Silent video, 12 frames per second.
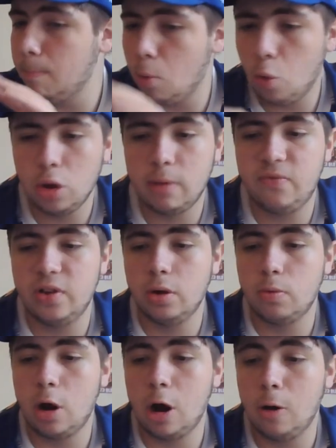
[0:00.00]
more than fill
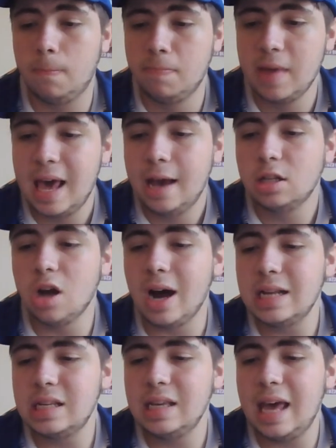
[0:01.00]
a role.
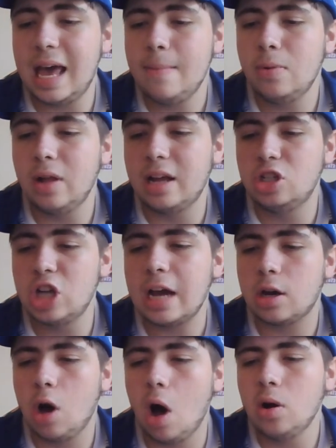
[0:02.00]
Tyson Gamble and
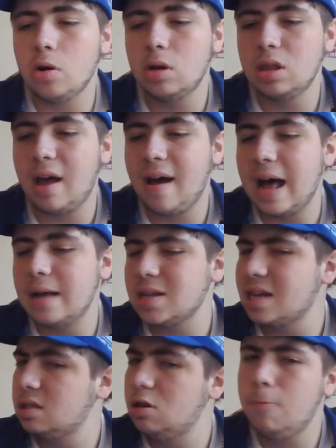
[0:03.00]
Jack Cogger in the halves.
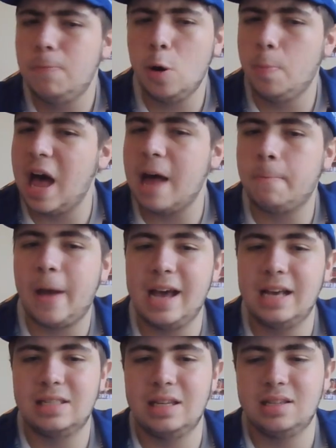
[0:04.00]
I still feel bad for
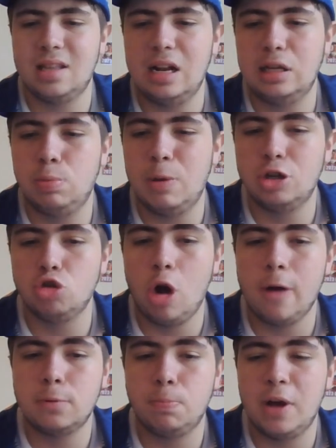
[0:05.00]
Hastings that he's been
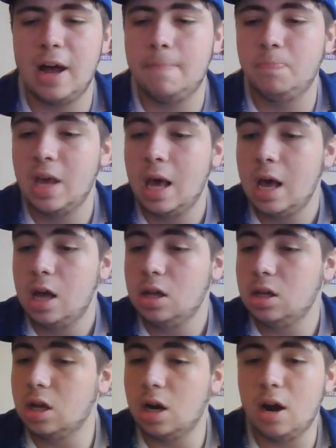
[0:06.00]
dropped, but
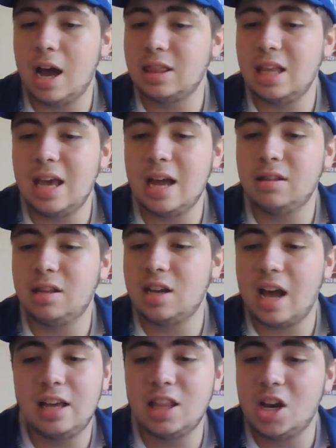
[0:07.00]
you know, at the end of the
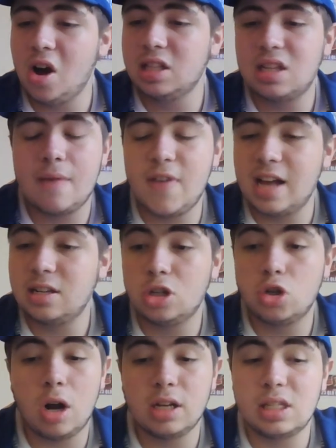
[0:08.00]
day, the Knights have had to
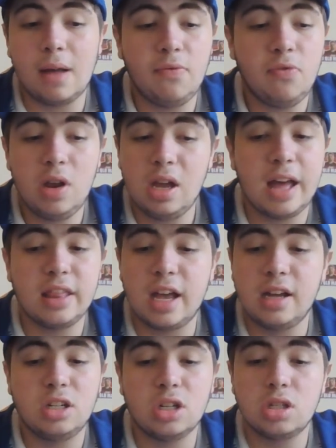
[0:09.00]
try something, and
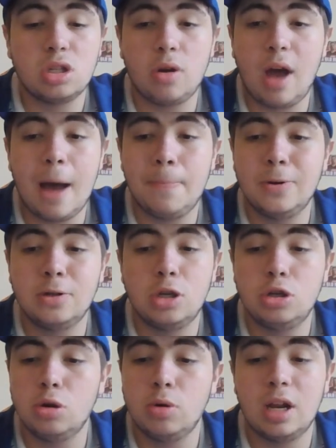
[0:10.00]
they just so happened
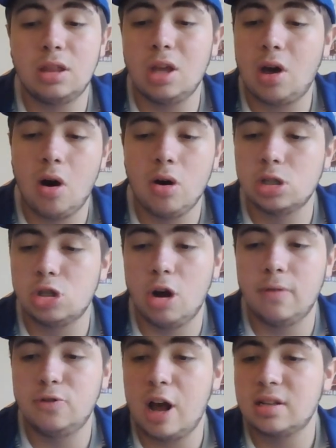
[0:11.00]
to do it at the cost
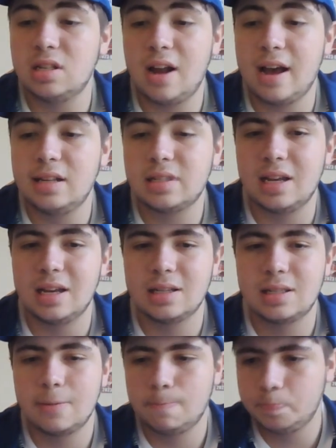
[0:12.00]
of Jackson Hastings.